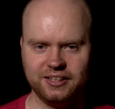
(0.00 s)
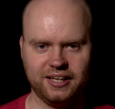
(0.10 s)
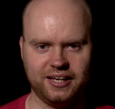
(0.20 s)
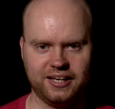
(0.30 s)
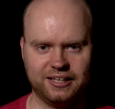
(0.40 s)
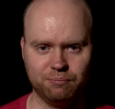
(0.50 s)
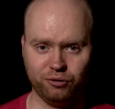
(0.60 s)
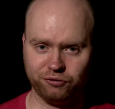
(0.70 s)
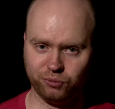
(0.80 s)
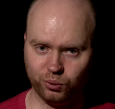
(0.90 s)
and
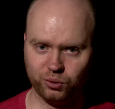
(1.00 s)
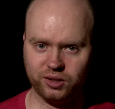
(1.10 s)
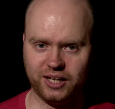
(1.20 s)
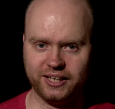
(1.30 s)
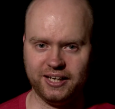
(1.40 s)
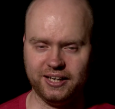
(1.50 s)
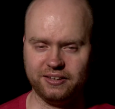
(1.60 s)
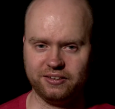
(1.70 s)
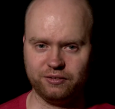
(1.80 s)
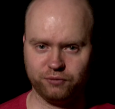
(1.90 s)
before I
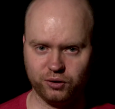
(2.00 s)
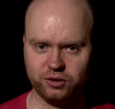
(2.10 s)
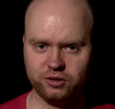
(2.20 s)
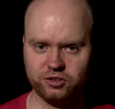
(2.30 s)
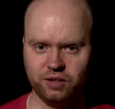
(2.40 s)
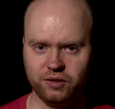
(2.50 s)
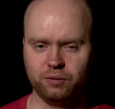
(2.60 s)
got the footage of the